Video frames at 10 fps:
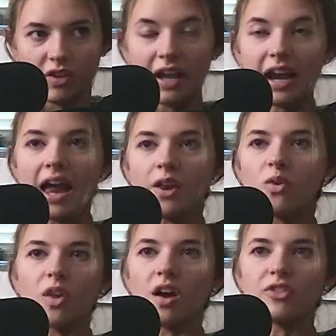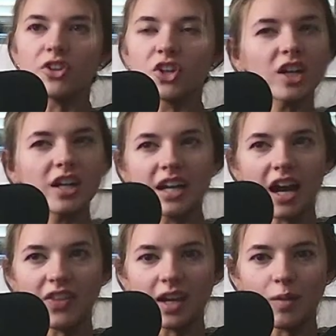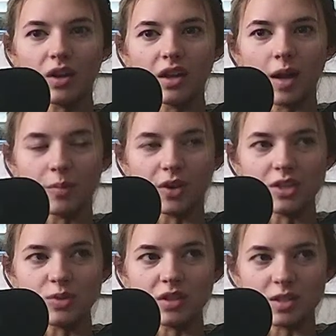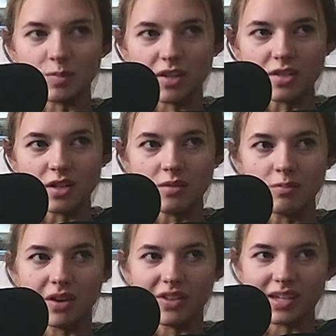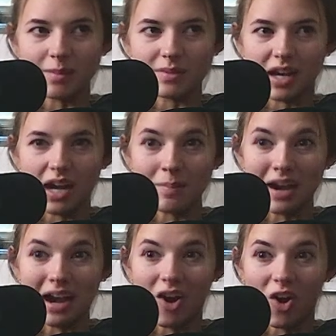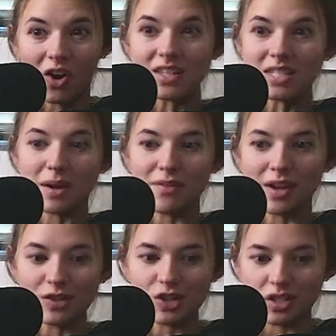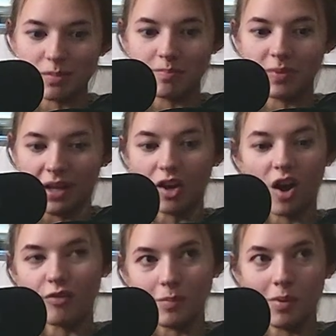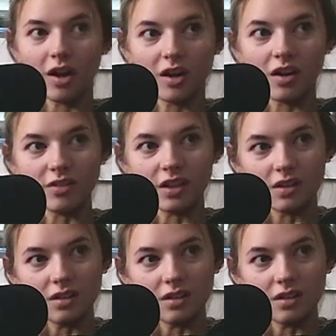I don't love the Keurig. I think I wanna upgrade to an espresso, but at the same time, honestly, my favorite is just a, like, coffee pot coffee.